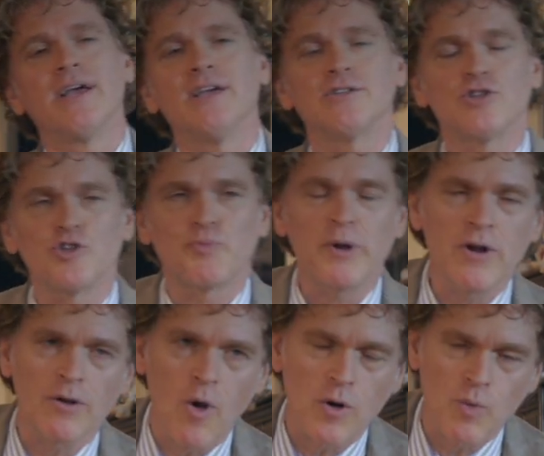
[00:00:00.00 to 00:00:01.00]
Is the
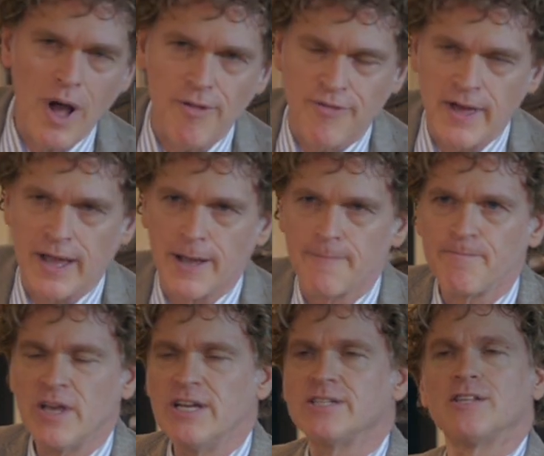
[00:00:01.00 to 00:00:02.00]
Spirit, Lord, wealthy? Yes.
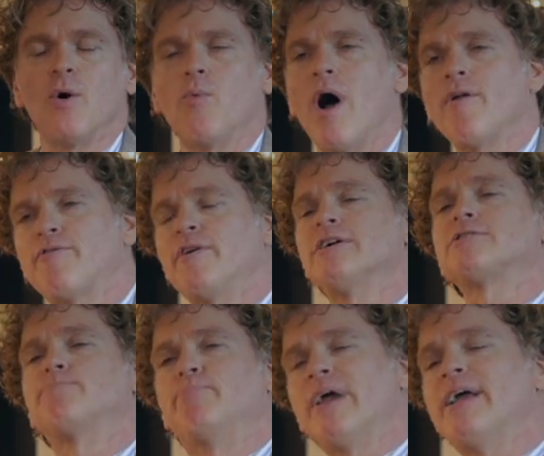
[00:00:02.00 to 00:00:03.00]
He's the
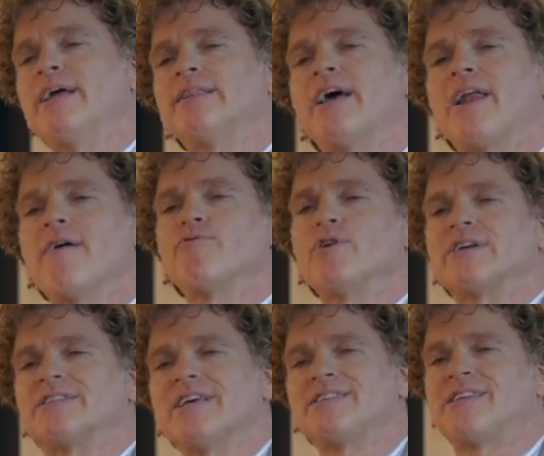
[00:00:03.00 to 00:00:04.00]
wealthiest being that ever
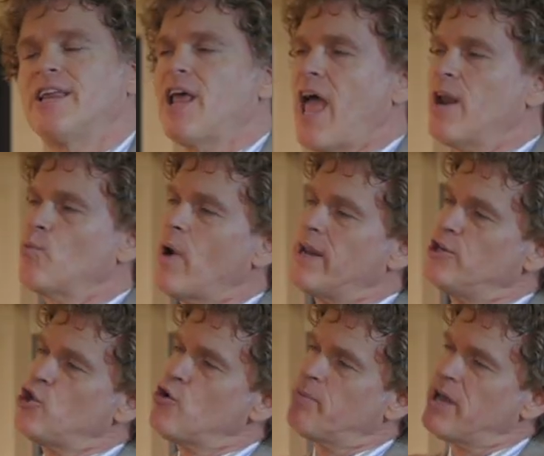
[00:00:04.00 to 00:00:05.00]
existed, and when
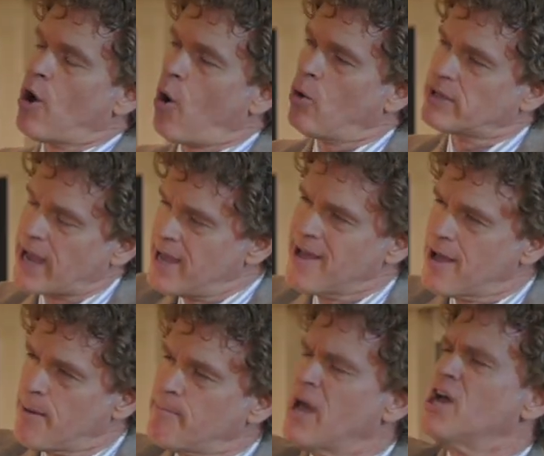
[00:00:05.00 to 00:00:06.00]
you behold
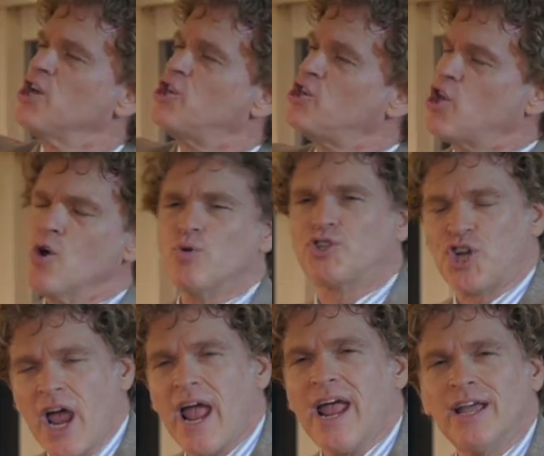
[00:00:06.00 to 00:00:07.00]
him, you
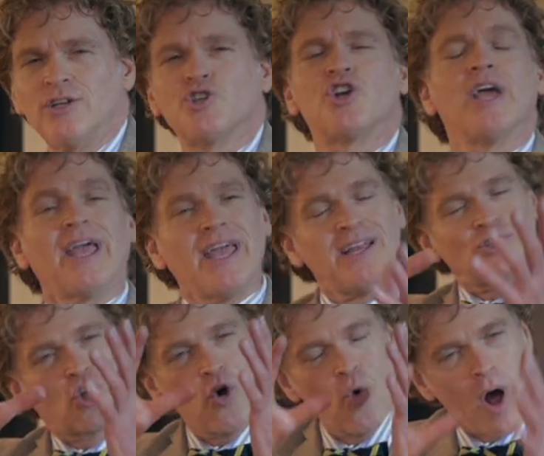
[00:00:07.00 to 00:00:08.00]
change
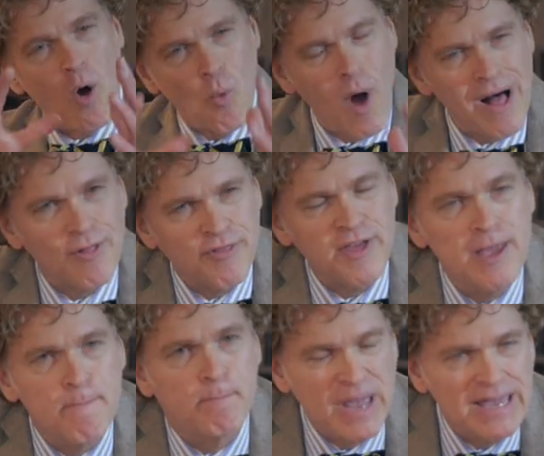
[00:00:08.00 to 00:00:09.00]
into a wealthy
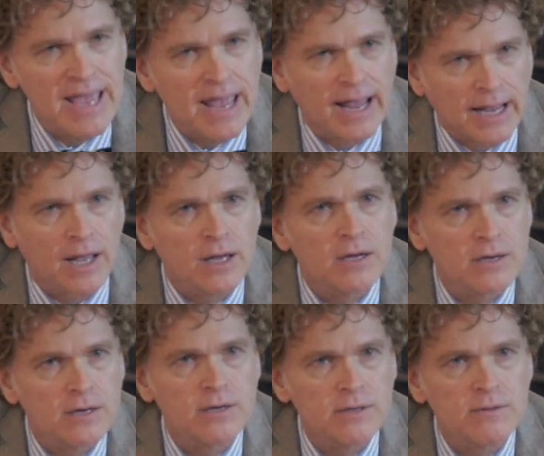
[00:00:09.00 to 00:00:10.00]
being.
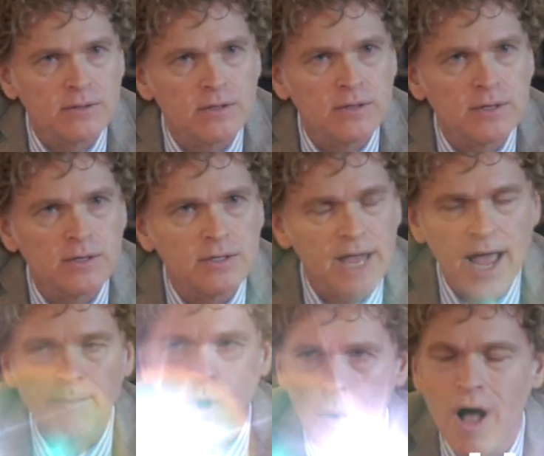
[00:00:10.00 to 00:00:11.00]
Say,
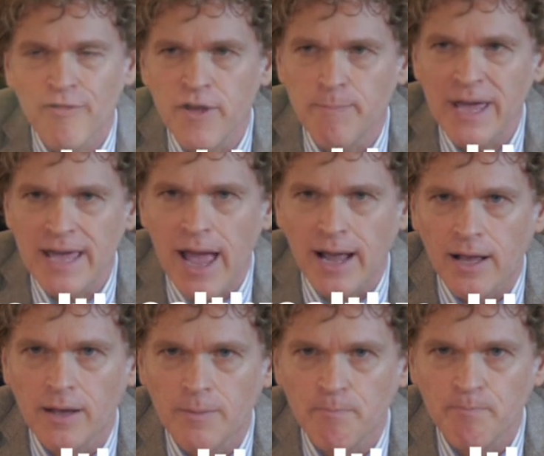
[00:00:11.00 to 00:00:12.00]
I'm a wealthy being.
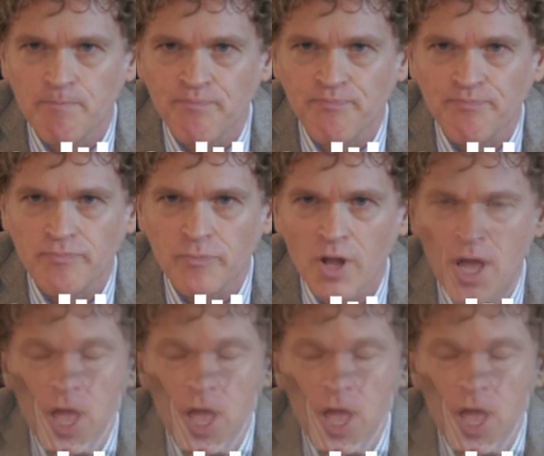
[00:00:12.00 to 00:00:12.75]
I'm a wealthy being.